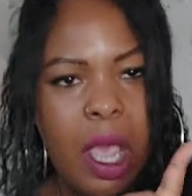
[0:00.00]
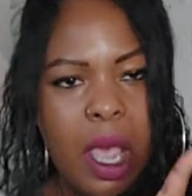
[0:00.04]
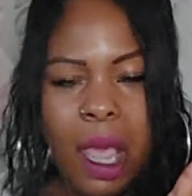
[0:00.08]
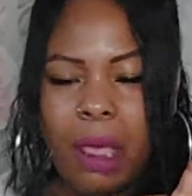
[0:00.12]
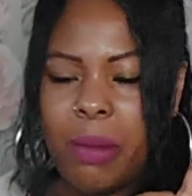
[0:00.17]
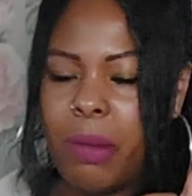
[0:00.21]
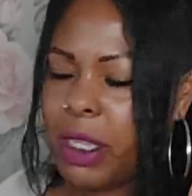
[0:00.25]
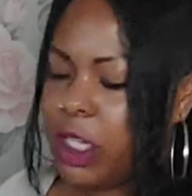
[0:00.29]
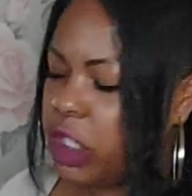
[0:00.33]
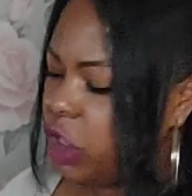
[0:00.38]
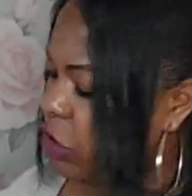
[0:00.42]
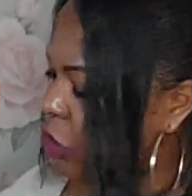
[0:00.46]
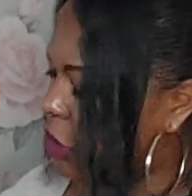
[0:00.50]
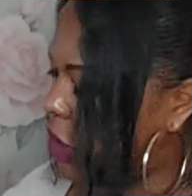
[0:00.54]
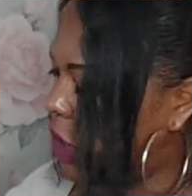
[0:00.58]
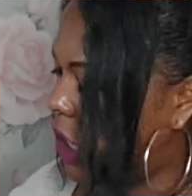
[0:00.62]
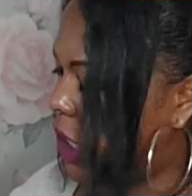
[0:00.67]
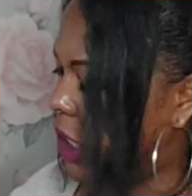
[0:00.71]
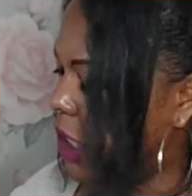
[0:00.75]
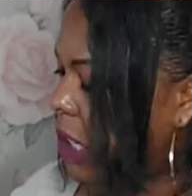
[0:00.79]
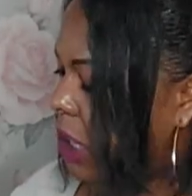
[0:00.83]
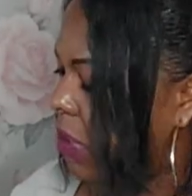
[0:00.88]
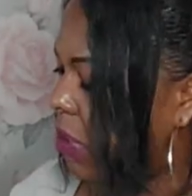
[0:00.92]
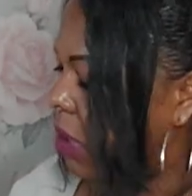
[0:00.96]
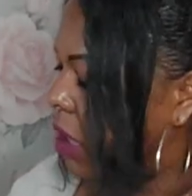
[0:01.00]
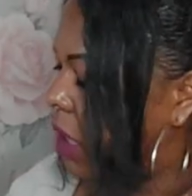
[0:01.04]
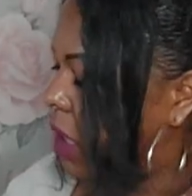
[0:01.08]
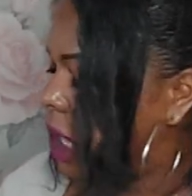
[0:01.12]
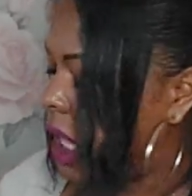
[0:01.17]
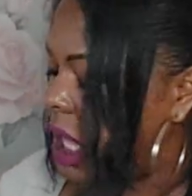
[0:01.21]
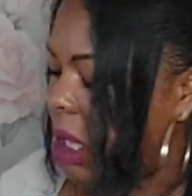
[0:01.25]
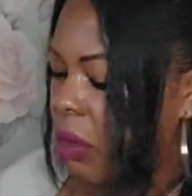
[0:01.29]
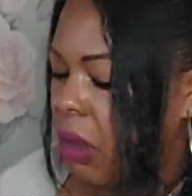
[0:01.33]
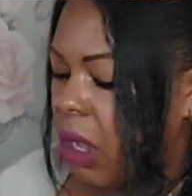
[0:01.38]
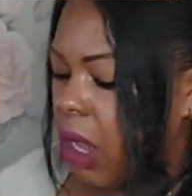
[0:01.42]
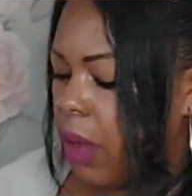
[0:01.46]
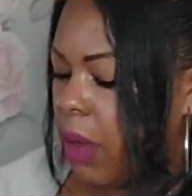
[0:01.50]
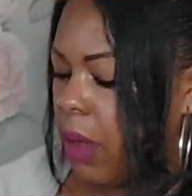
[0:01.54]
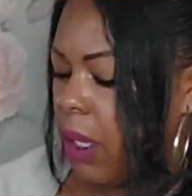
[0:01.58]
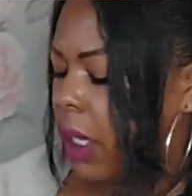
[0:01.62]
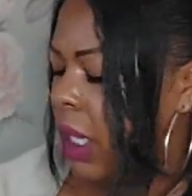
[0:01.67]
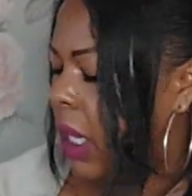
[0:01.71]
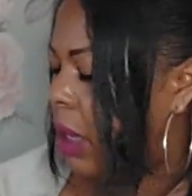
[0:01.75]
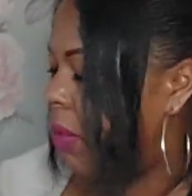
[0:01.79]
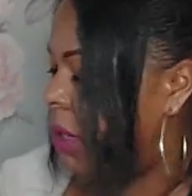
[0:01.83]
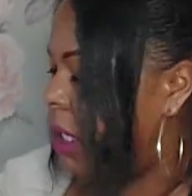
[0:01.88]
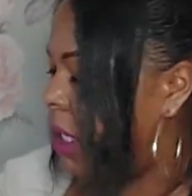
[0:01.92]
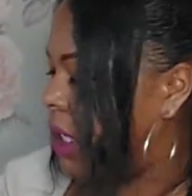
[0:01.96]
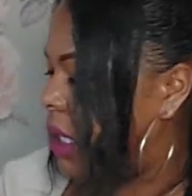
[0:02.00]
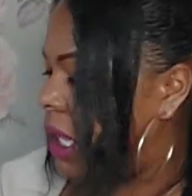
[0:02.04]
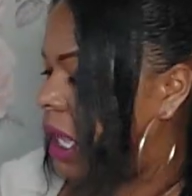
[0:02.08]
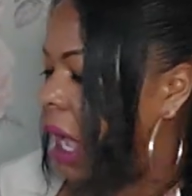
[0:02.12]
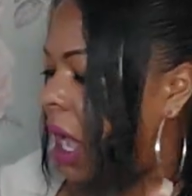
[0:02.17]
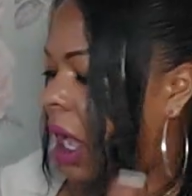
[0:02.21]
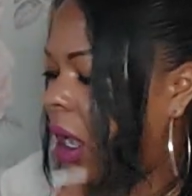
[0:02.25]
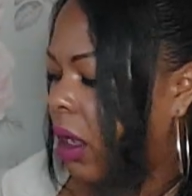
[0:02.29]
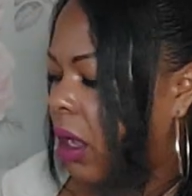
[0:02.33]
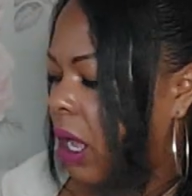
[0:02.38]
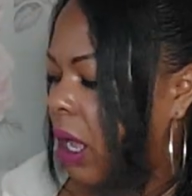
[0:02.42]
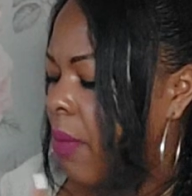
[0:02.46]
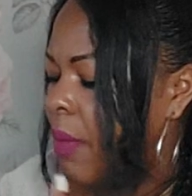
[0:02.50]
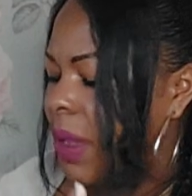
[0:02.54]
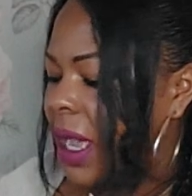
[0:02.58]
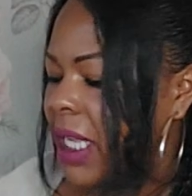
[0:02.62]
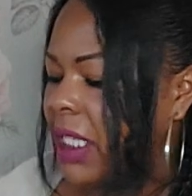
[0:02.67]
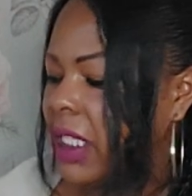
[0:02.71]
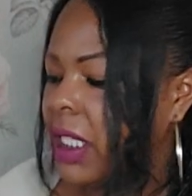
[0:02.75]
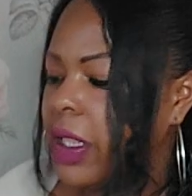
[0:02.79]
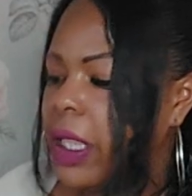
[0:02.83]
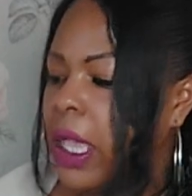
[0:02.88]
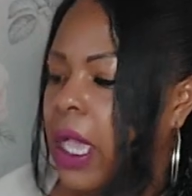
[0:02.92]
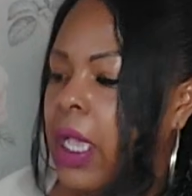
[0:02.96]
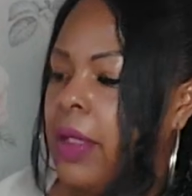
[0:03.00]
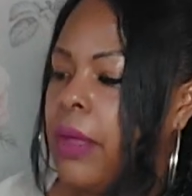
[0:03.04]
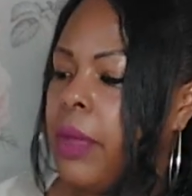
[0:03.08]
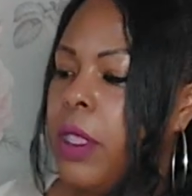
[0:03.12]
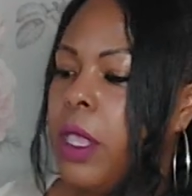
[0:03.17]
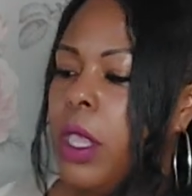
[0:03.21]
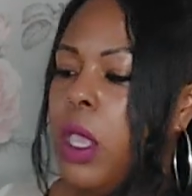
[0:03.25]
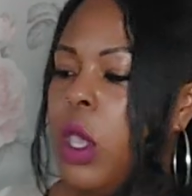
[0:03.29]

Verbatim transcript: I'm intrigued. I'm going to keep going. Let me, I'll come back to that.